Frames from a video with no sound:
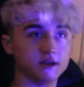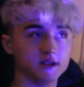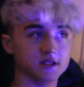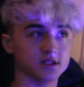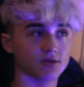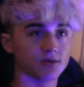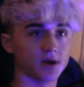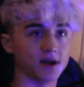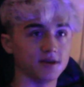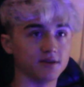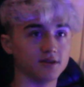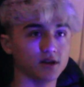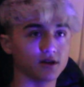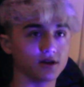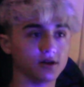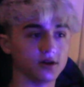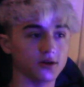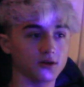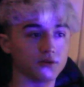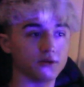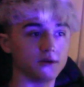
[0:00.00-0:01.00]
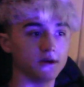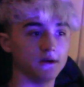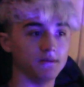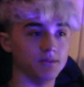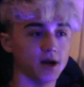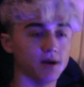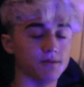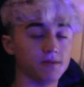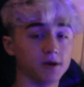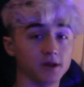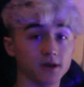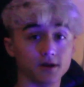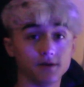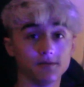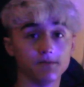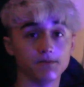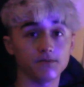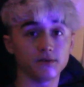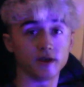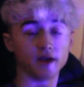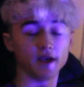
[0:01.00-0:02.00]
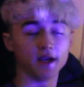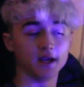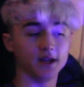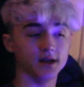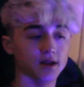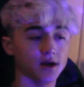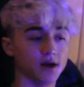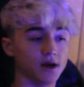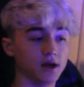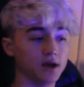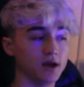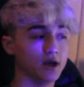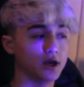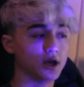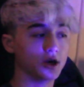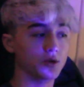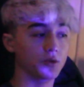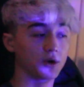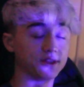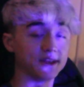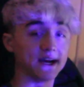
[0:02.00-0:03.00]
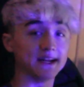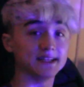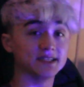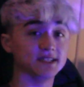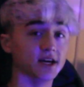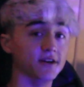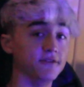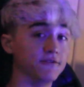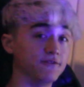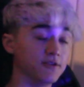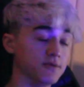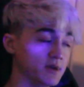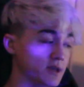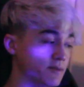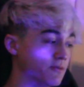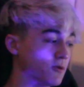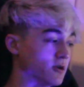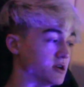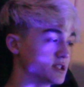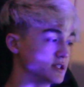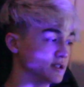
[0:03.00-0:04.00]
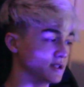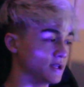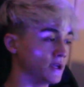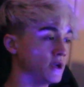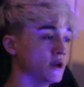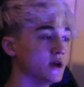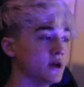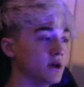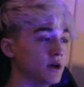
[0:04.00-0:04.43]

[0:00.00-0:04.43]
the right thing to do, in my opinion. And what that's done for me personally